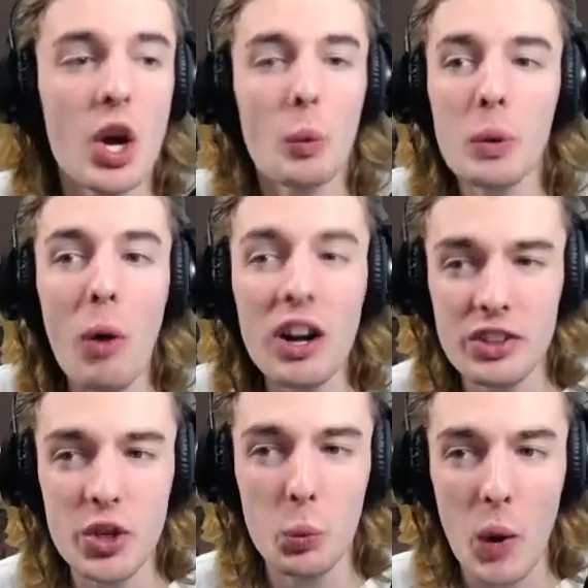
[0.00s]
We walked
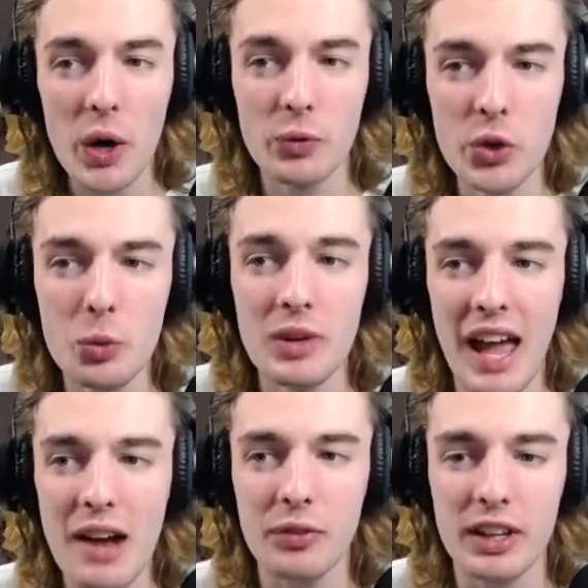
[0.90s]
into 1 room, we
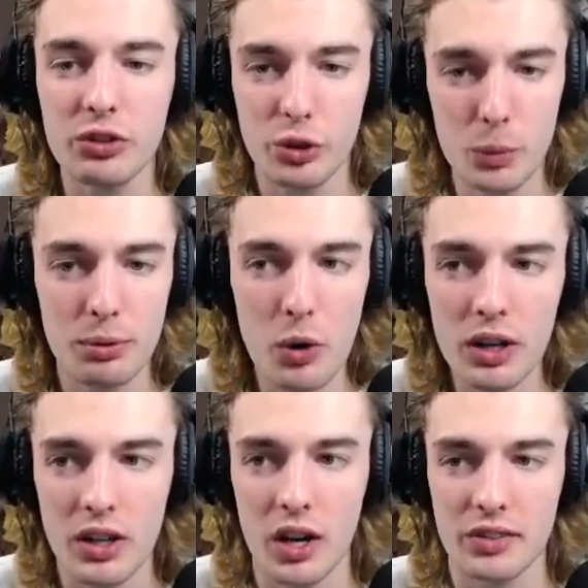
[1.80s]
have like 2
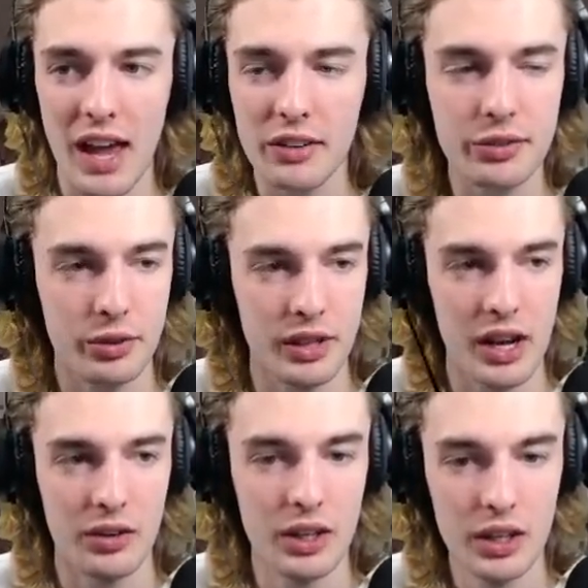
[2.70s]
broken hearts extra
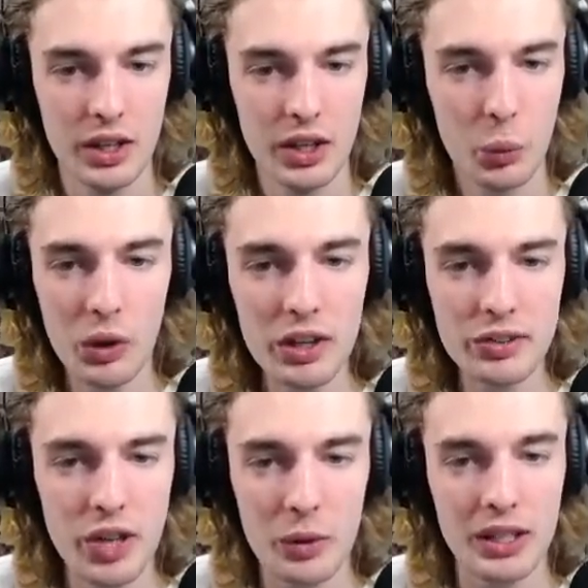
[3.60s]
now. What is
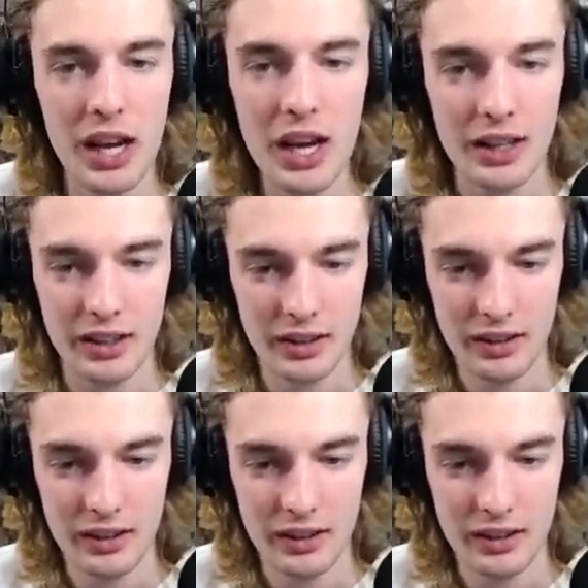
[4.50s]
going on?